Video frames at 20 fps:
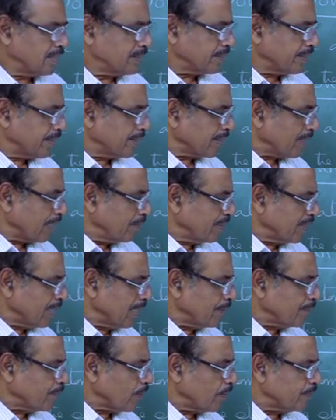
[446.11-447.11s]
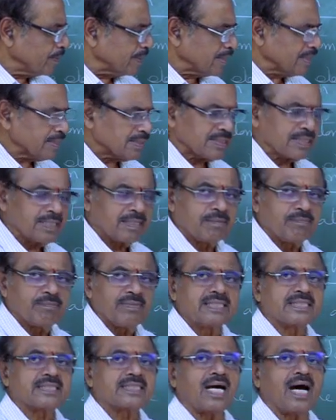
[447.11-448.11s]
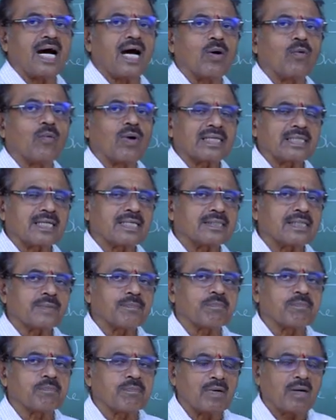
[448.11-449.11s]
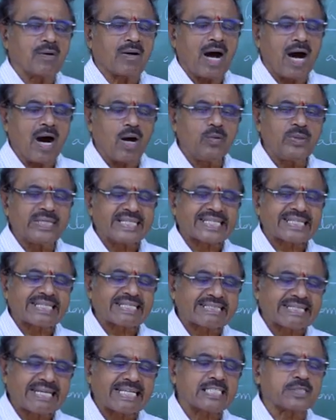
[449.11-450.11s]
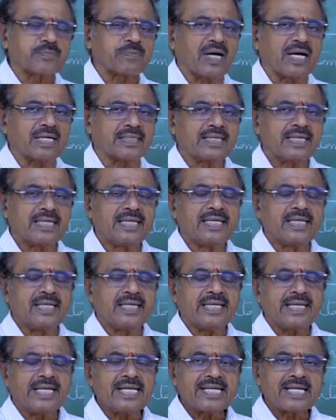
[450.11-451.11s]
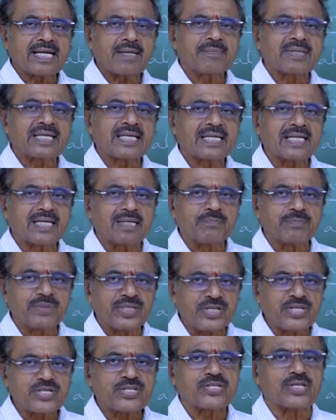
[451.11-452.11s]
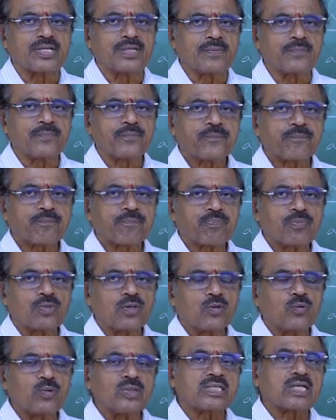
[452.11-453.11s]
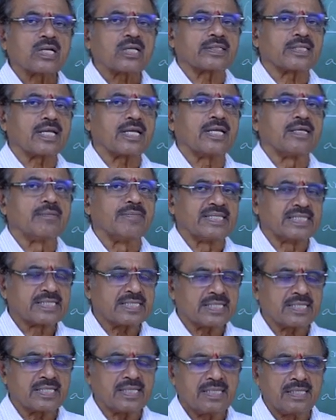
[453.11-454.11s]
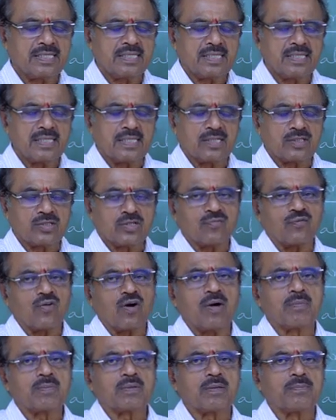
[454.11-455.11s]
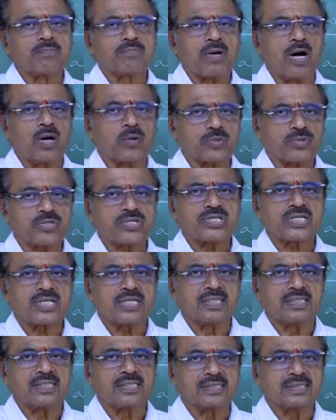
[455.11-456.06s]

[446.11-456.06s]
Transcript: Then chemical properties means how it takes part in chemical combination with other elements to form compounds.